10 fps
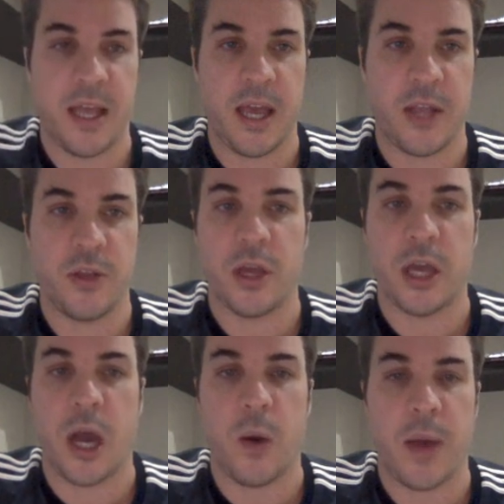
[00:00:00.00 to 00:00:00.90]
and you can
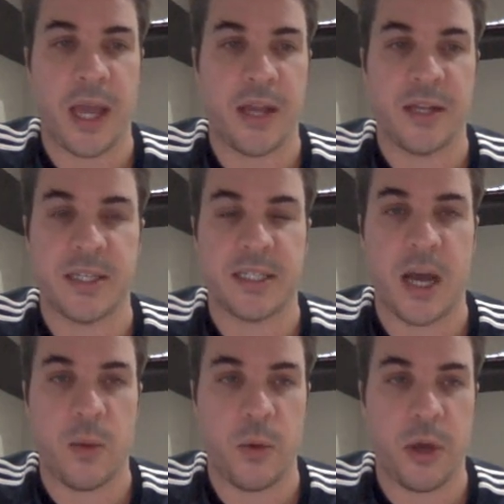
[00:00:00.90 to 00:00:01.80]
go ahead and just
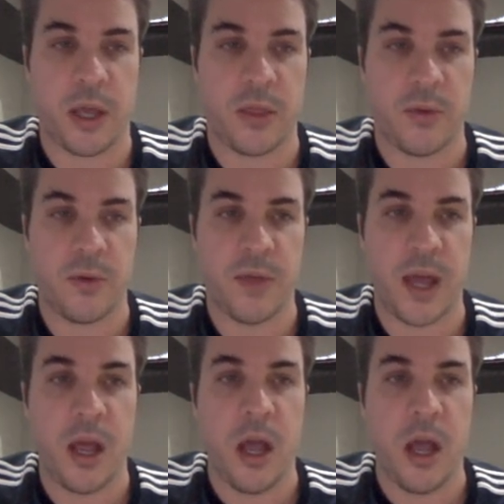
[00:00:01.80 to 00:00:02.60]
start working through that.